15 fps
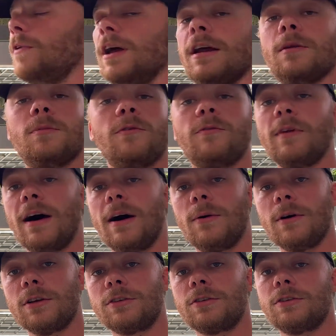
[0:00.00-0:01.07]
edible
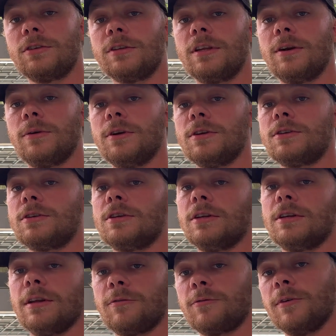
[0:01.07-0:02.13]
flowers, there is
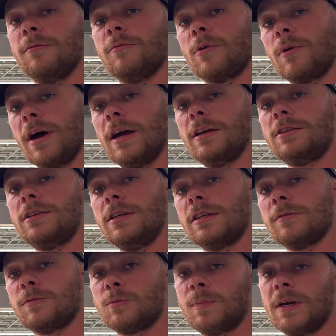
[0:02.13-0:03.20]
different varieties
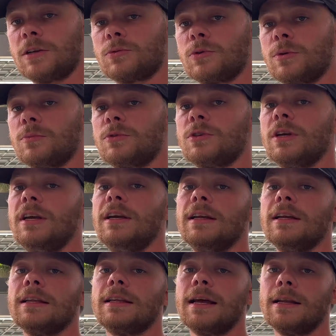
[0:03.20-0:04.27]
of spectrums
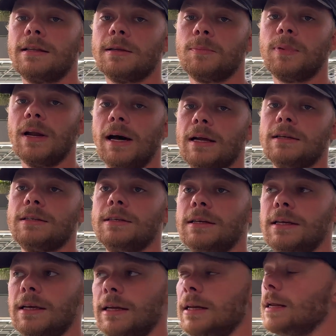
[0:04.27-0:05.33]
that the plants
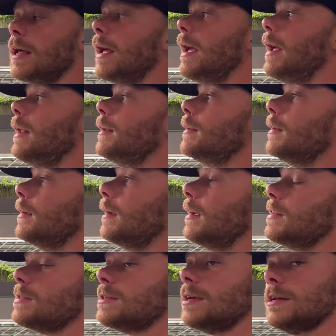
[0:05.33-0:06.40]
need, and the
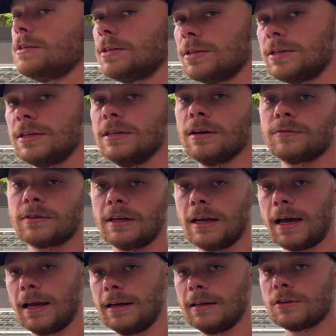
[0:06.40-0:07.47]
intensity of the
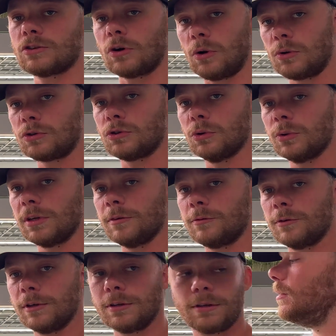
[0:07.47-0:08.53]
light is also
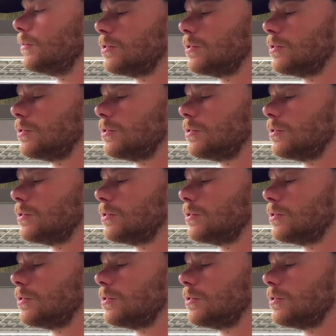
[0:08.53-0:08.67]
different.